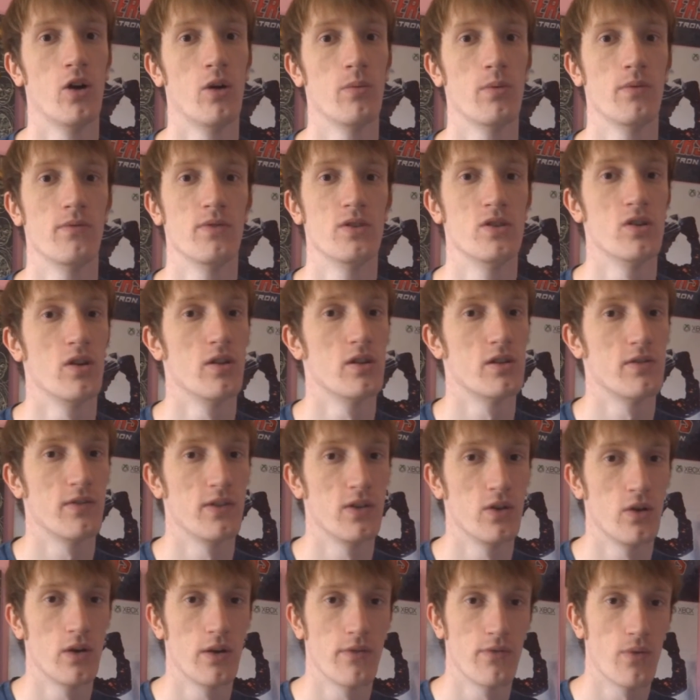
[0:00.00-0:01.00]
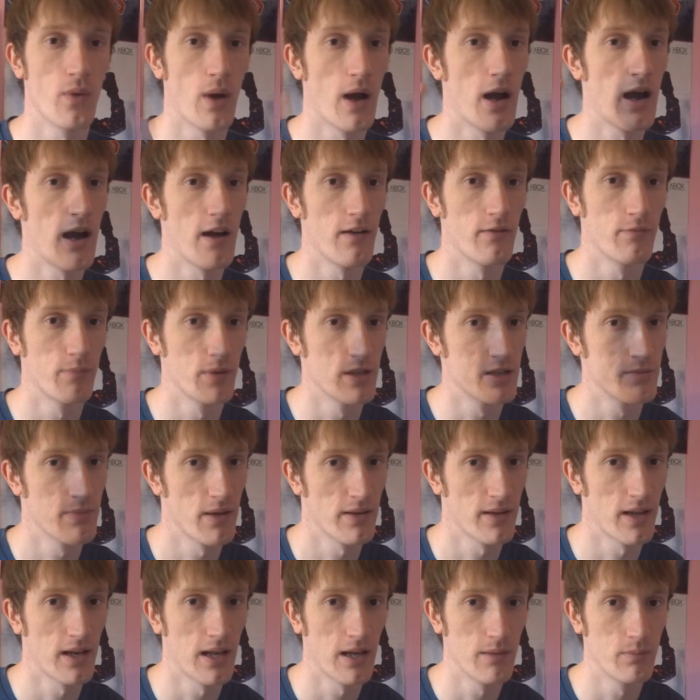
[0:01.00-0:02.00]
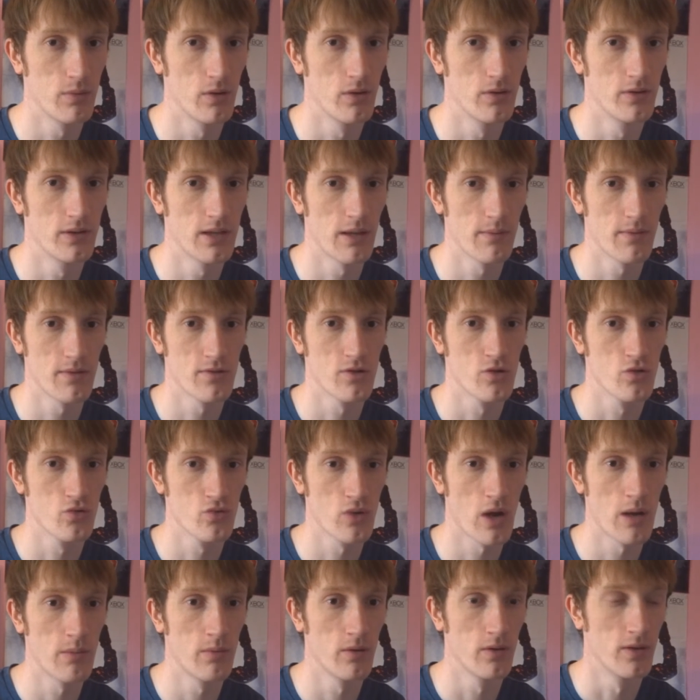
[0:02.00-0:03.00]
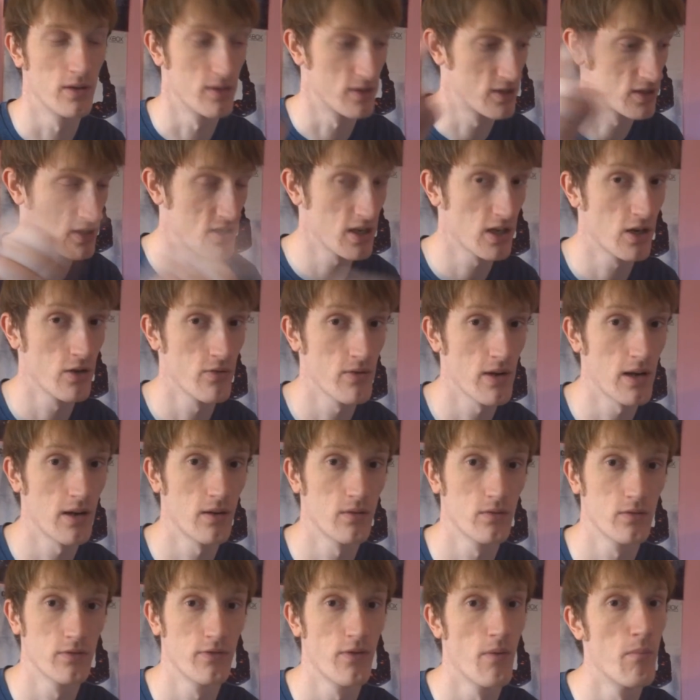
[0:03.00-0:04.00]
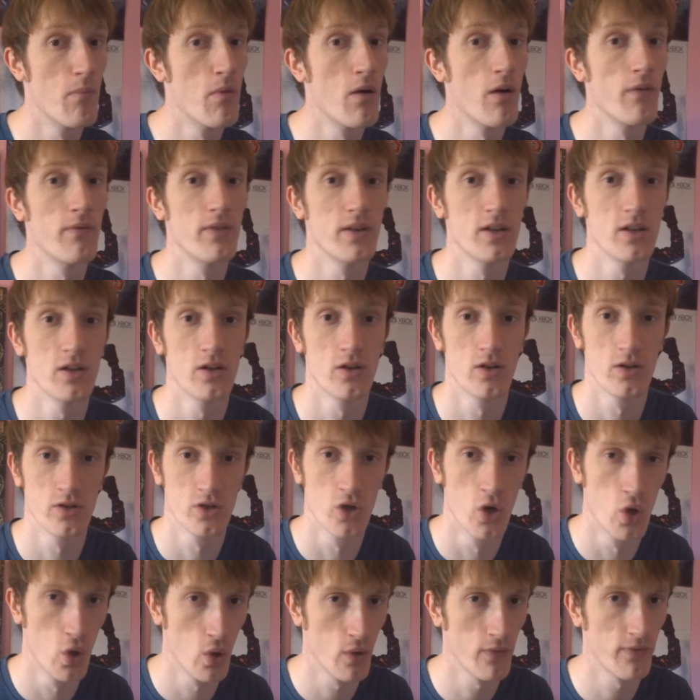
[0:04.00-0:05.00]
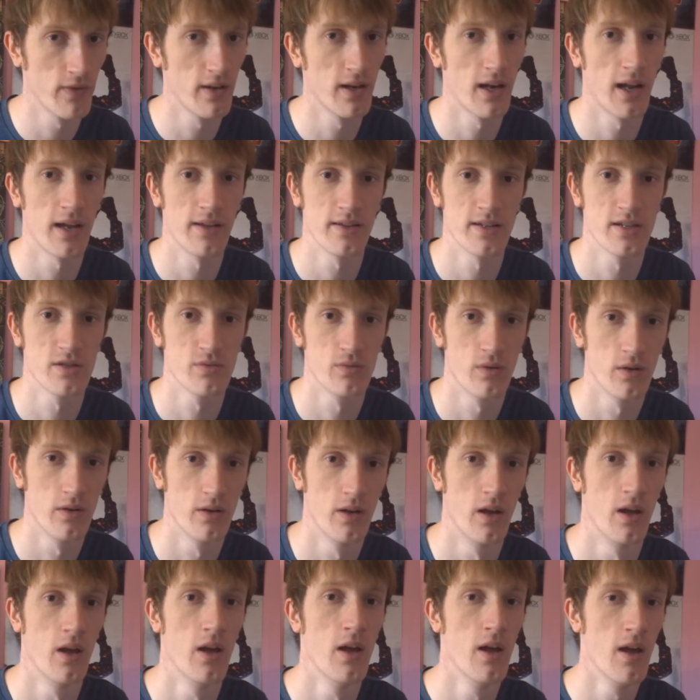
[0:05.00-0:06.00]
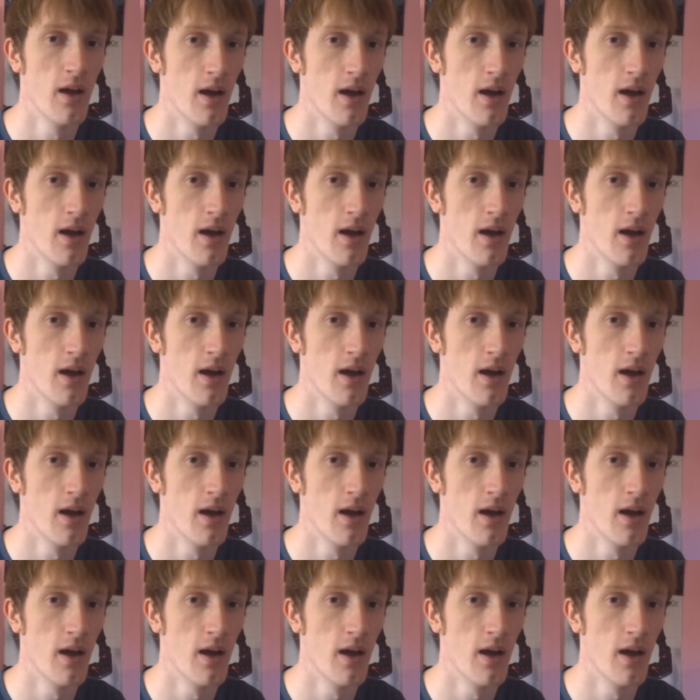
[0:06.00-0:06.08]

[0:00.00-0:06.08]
I hope you've enjoyed this video, and if you have, please smack that like button, tap that subscribe button, and stick around for more videos, hopefully like this one.